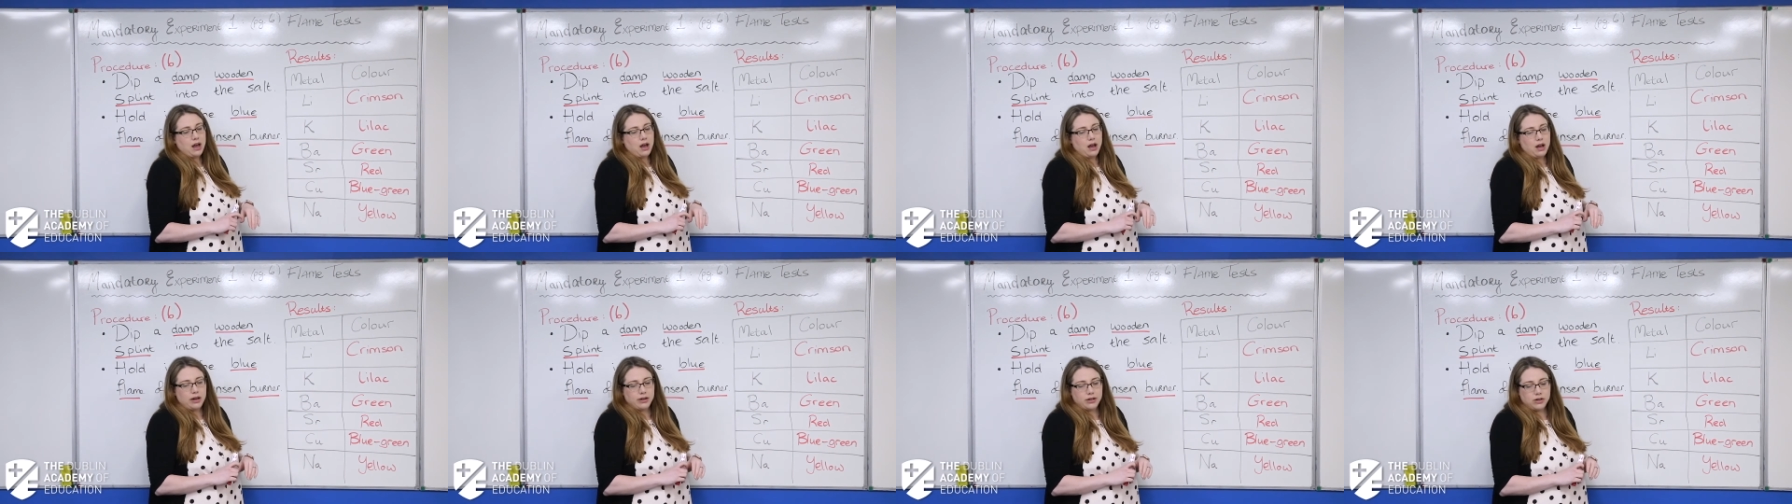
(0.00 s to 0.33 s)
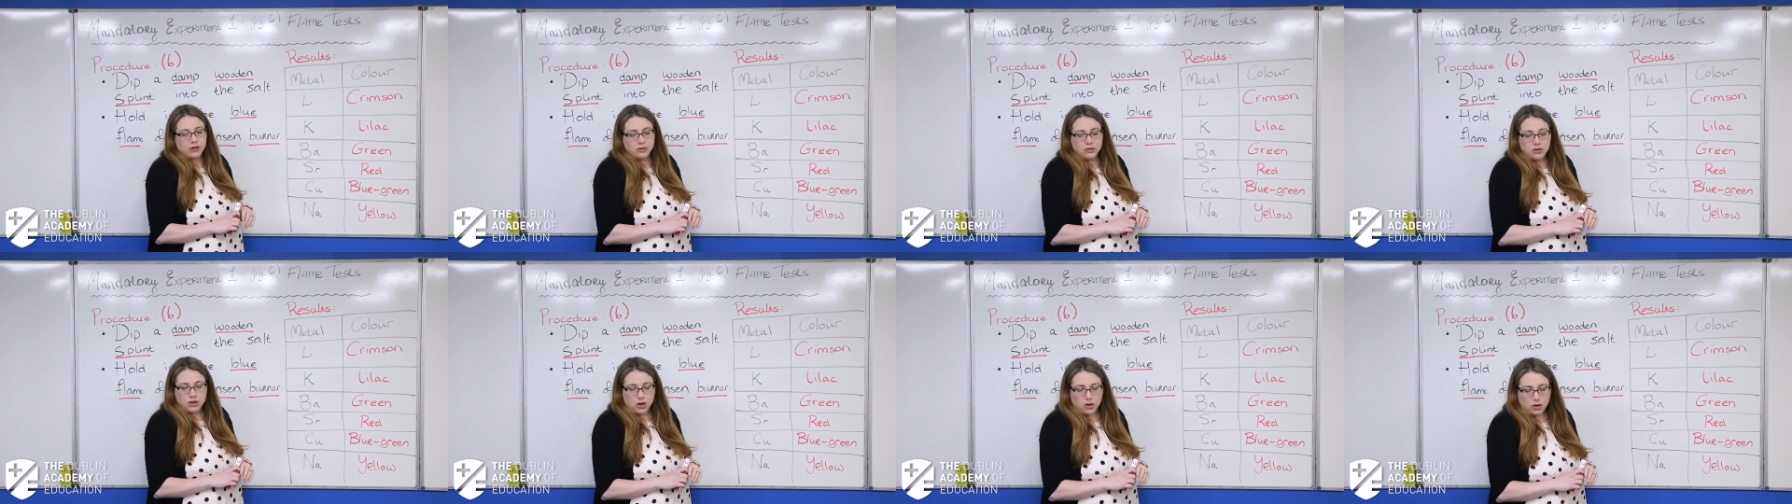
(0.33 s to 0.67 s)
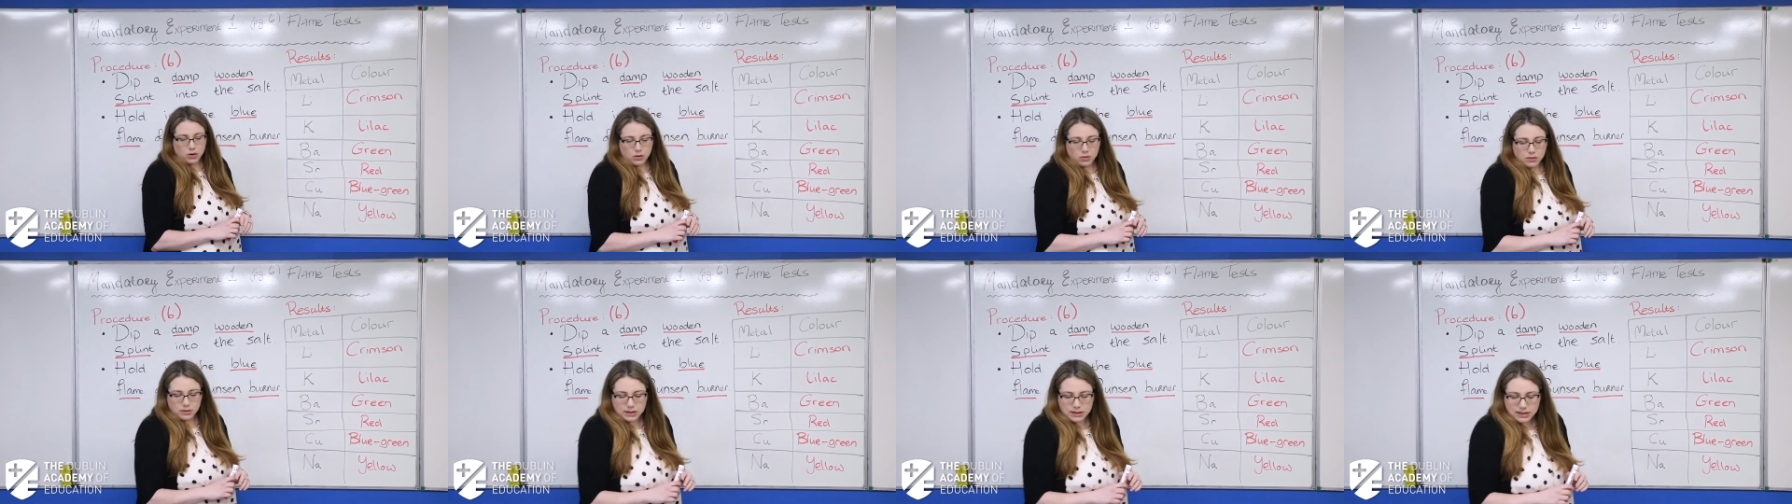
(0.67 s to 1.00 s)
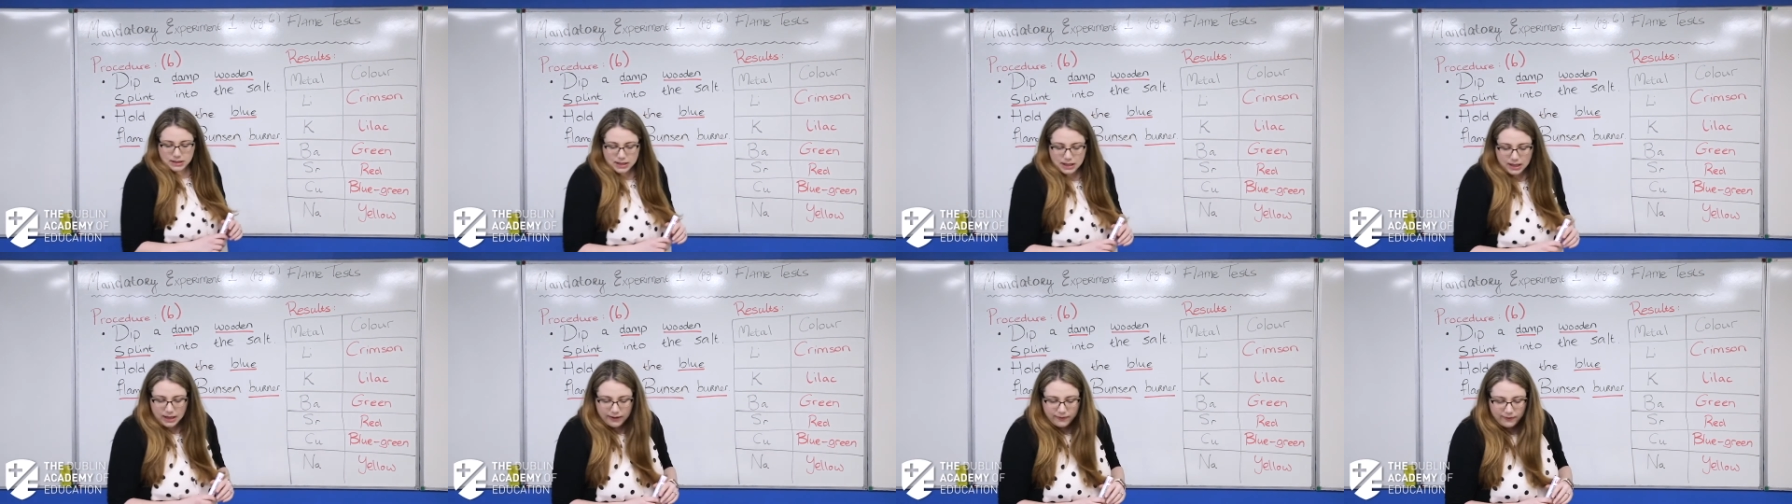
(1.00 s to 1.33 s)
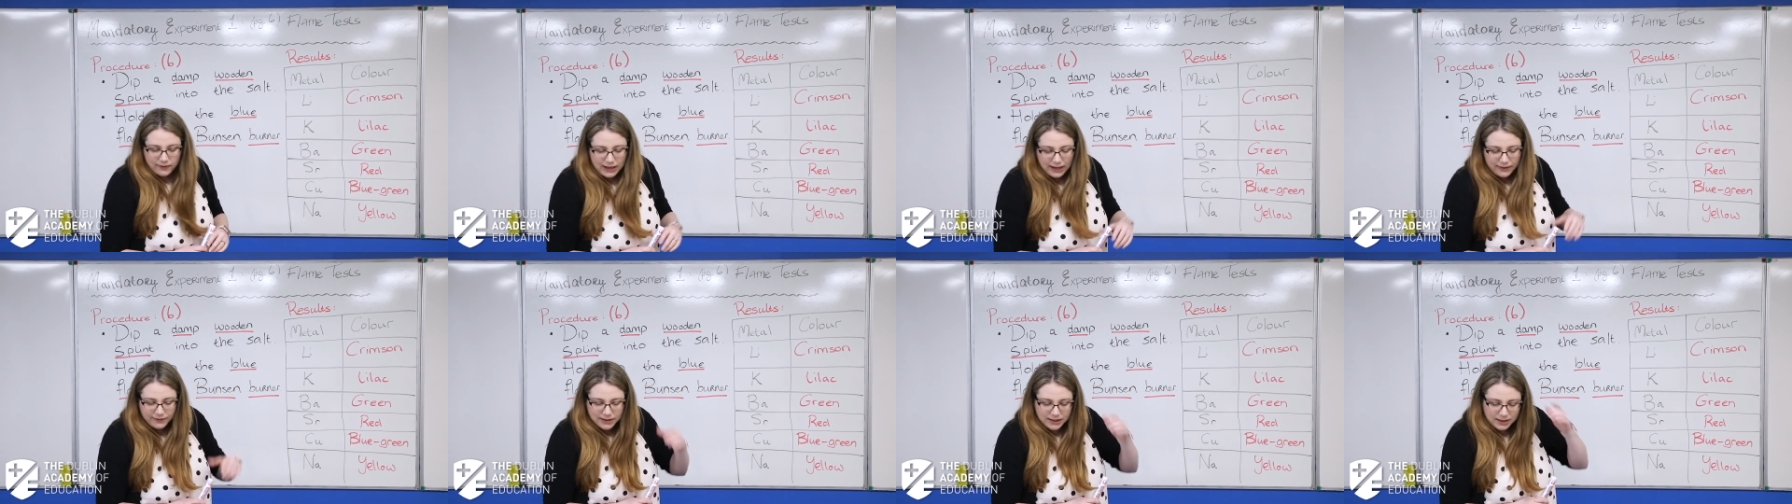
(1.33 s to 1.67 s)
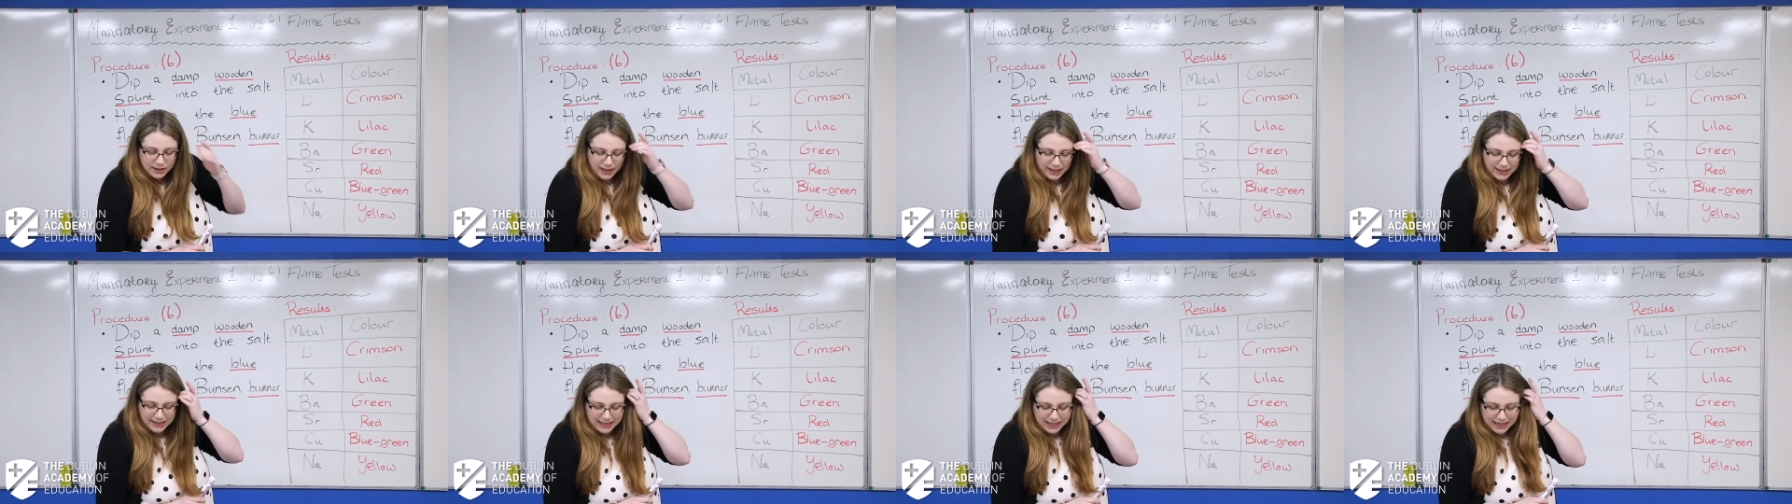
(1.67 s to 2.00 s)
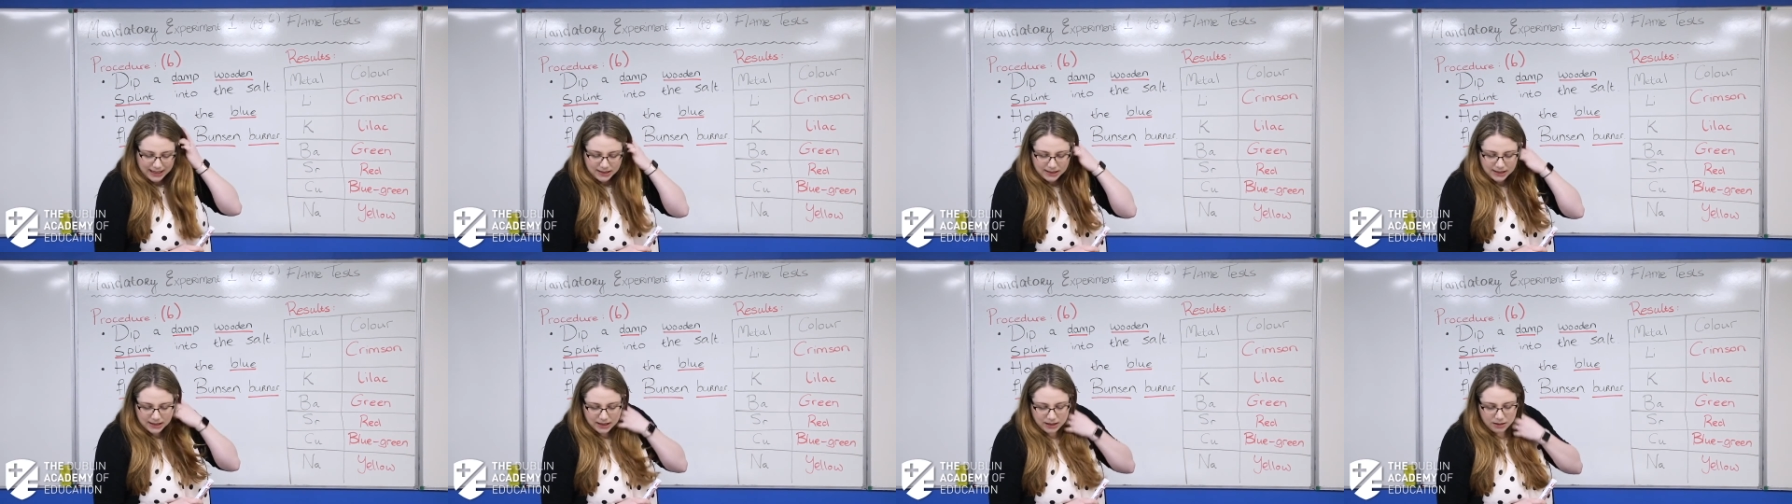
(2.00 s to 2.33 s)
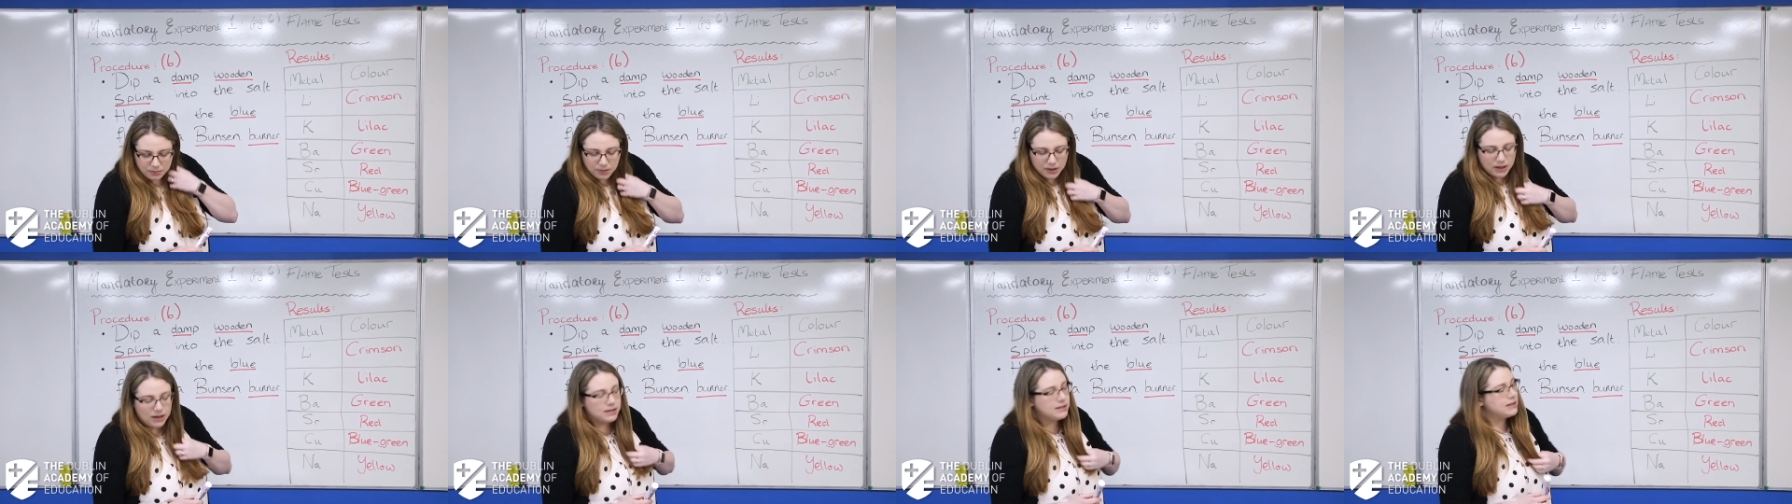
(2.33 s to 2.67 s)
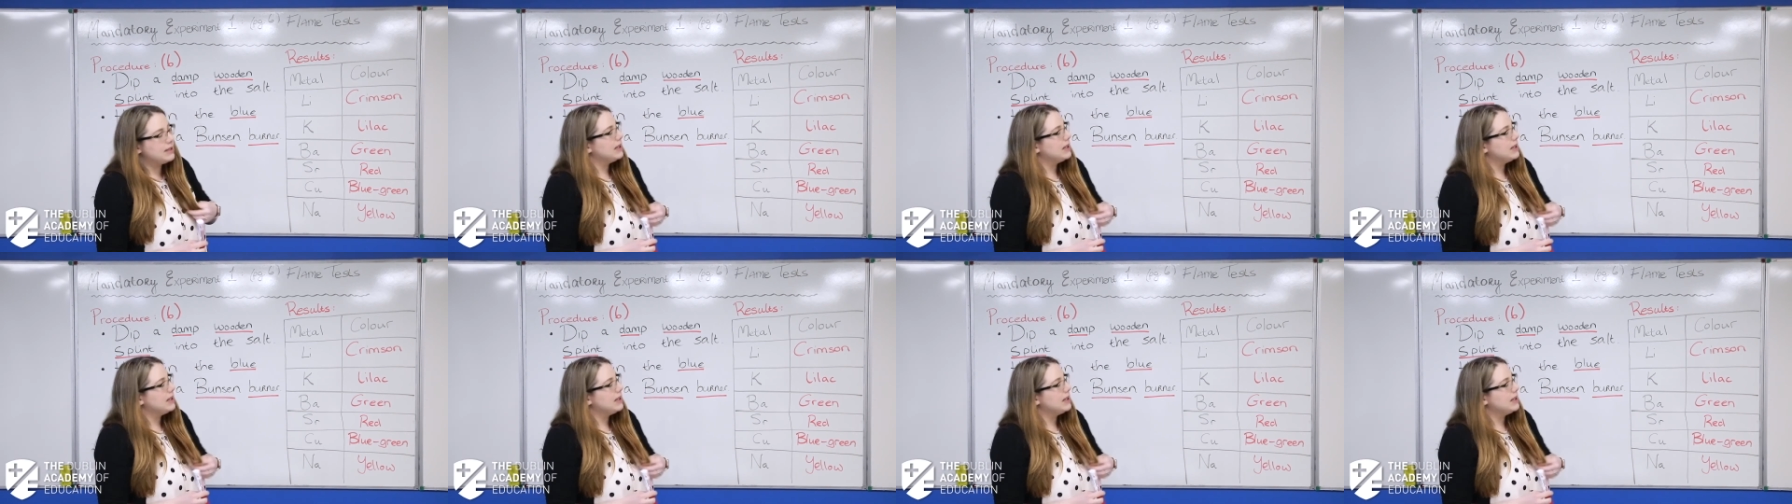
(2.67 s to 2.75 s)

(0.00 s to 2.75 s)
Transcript: On your notes, I've left a nice handy little box